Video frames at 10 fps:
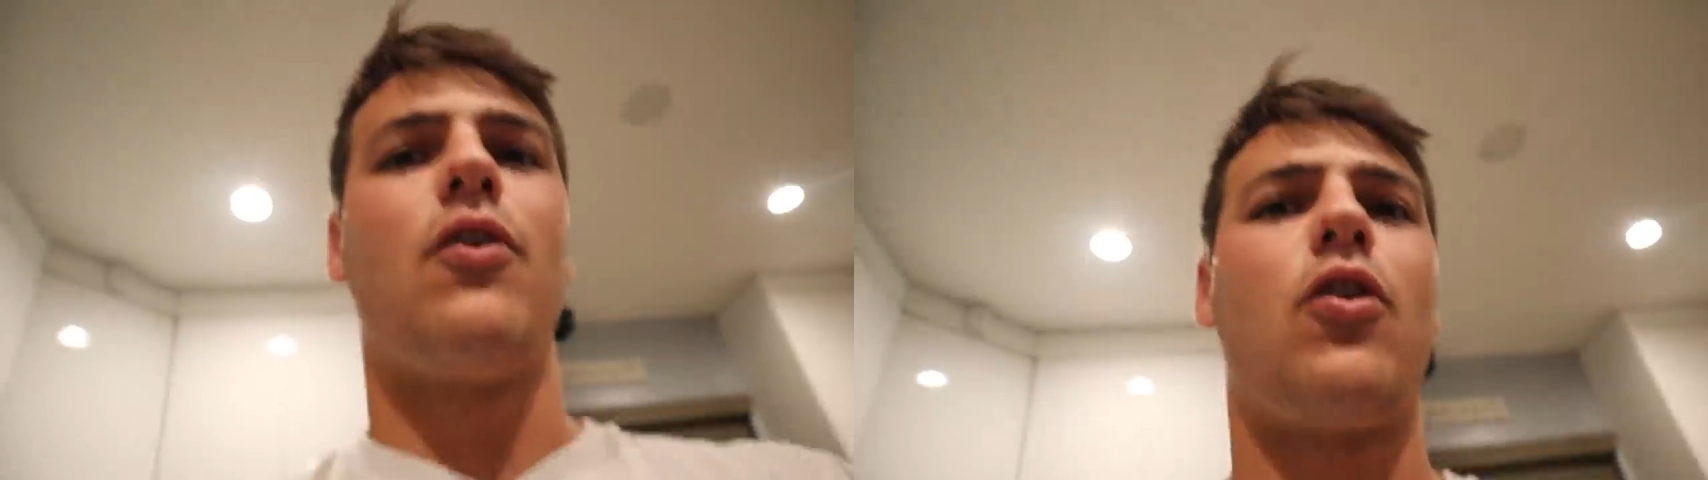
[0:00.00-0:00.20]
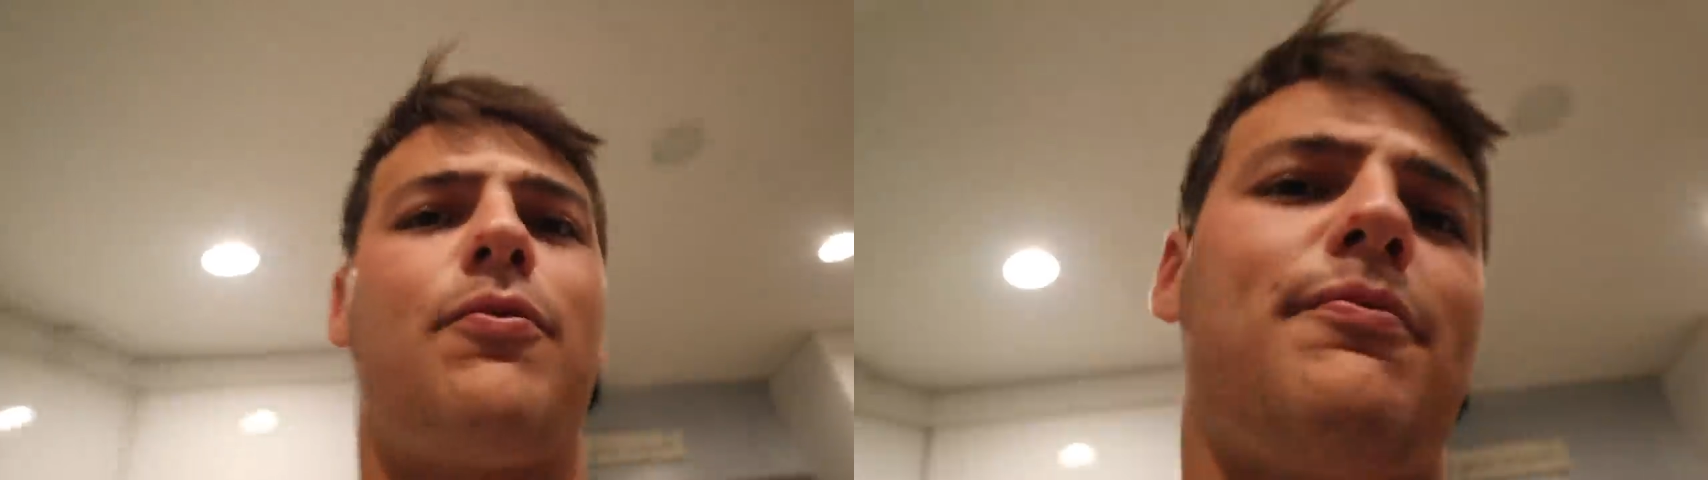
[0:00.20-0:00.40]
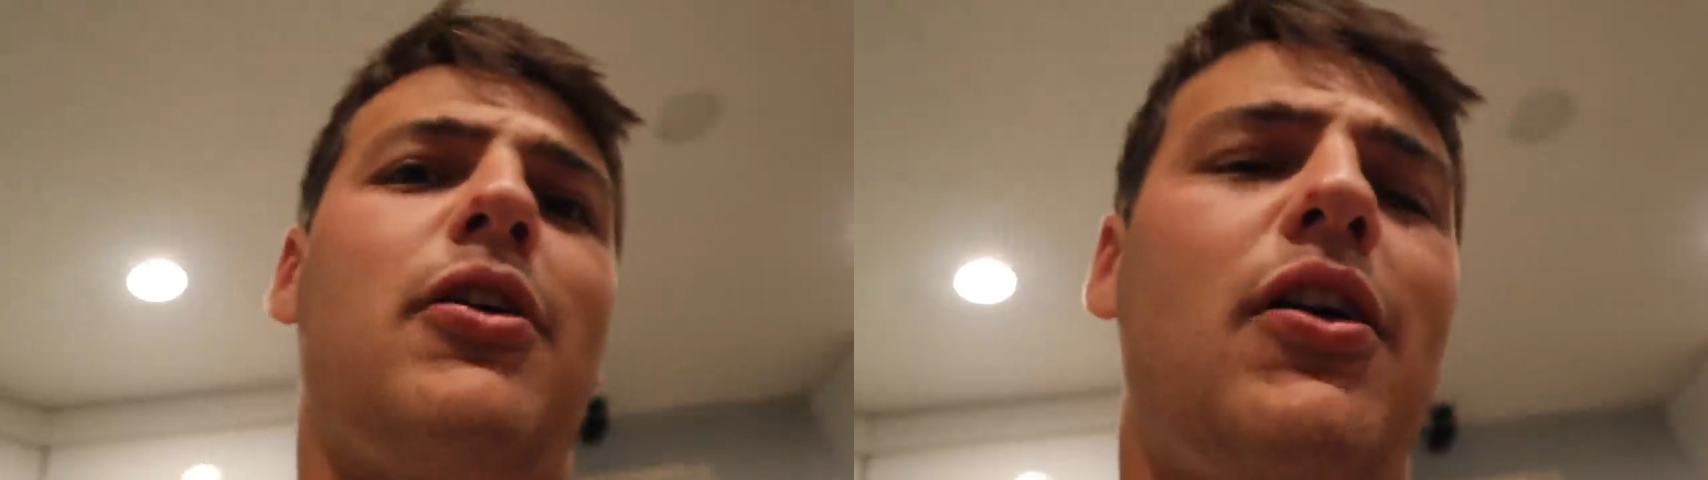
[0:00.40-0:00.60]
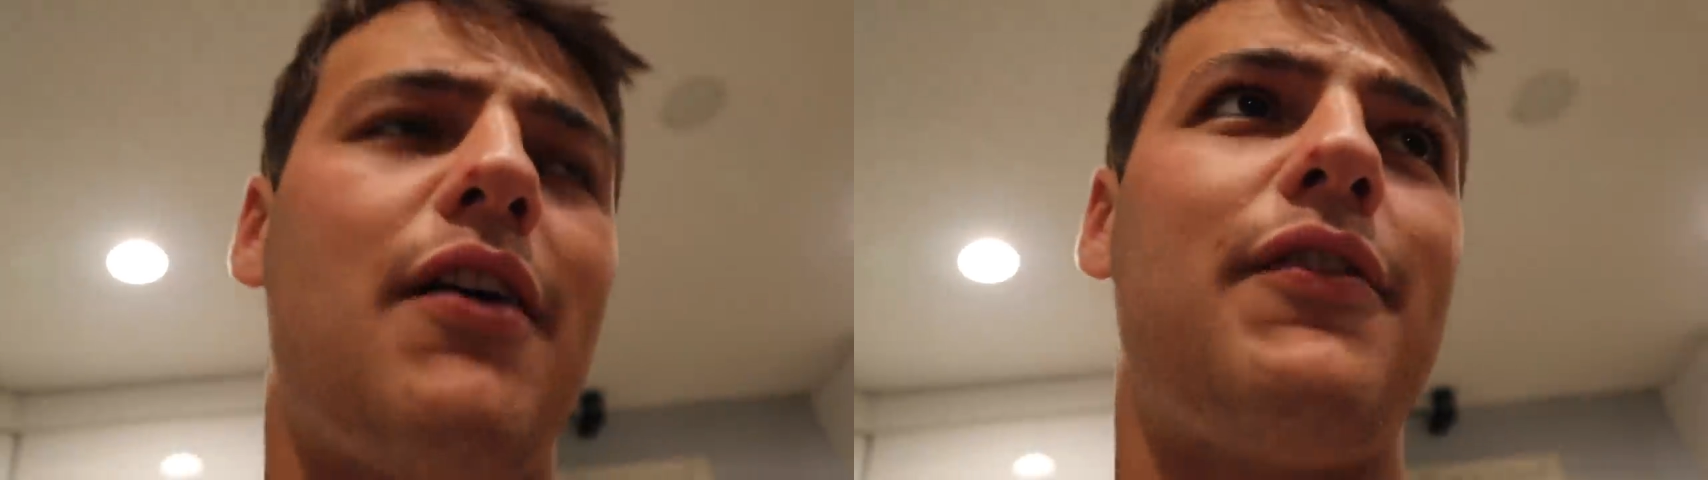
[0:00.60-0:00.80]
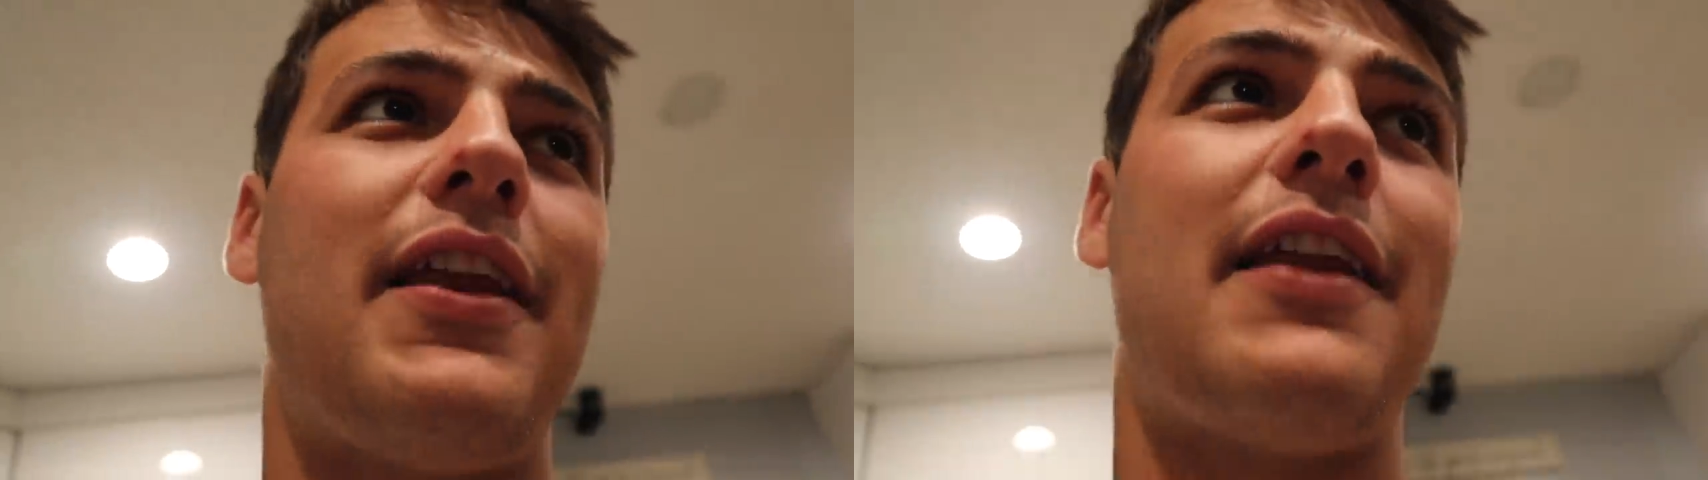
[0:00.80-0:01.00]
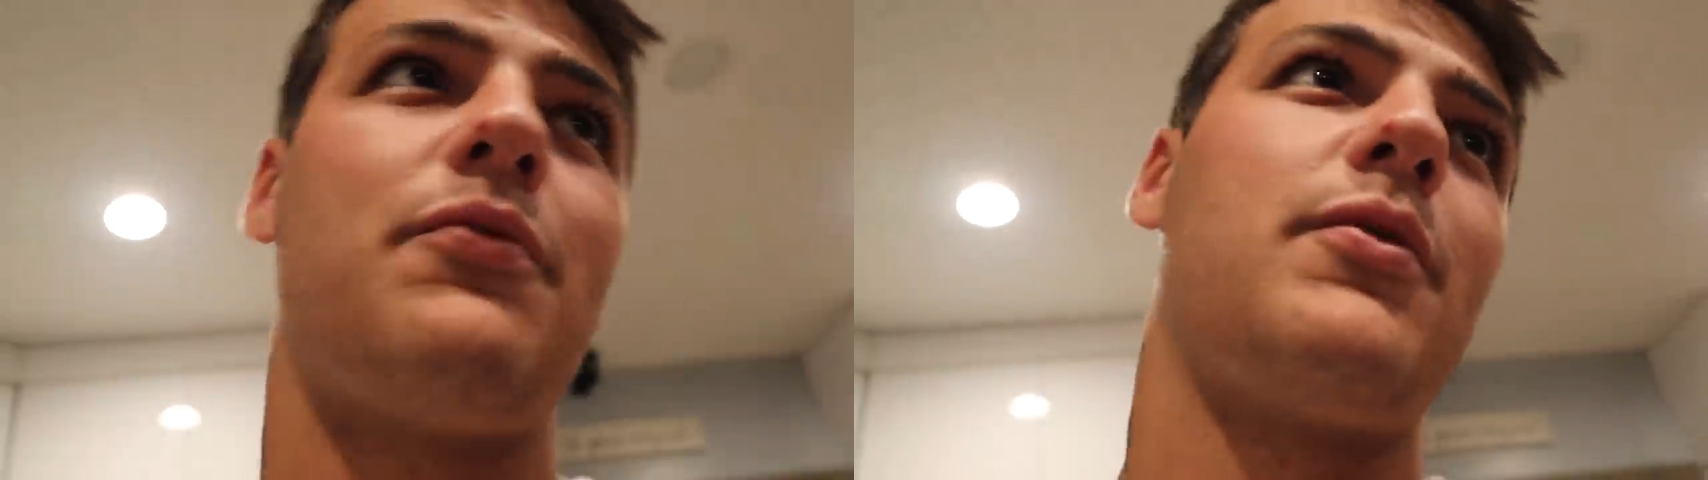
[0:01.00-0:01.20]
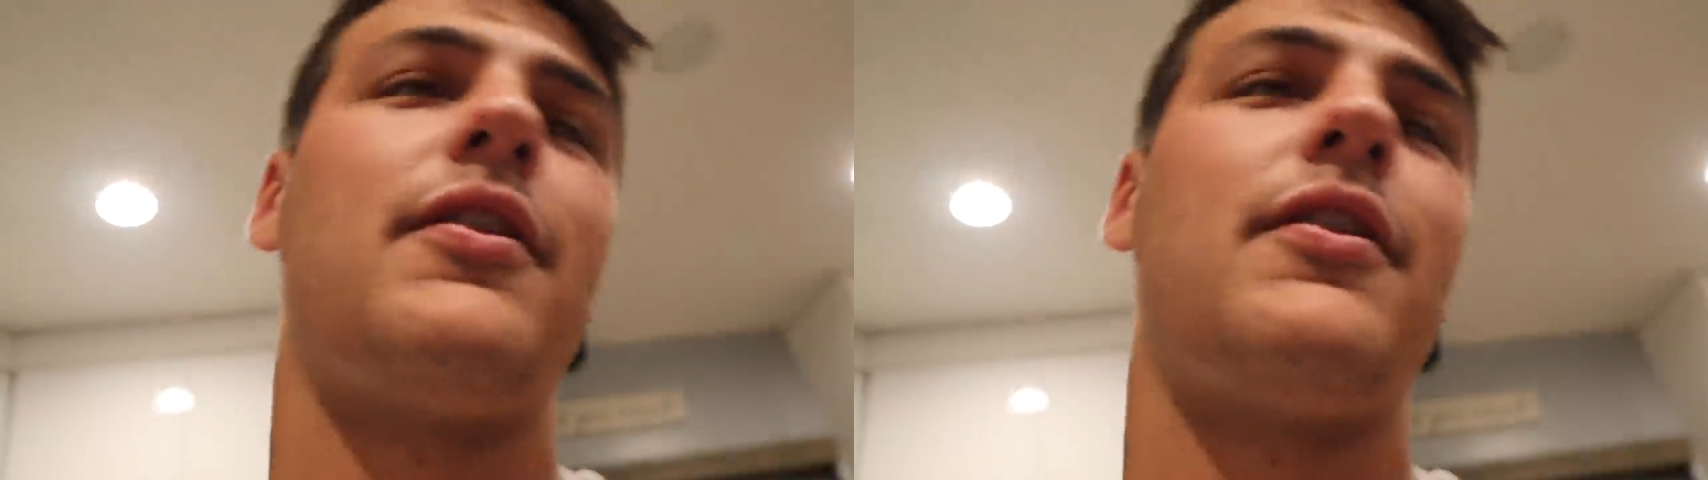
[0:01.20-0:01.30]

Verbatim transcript: Or I'll have it as one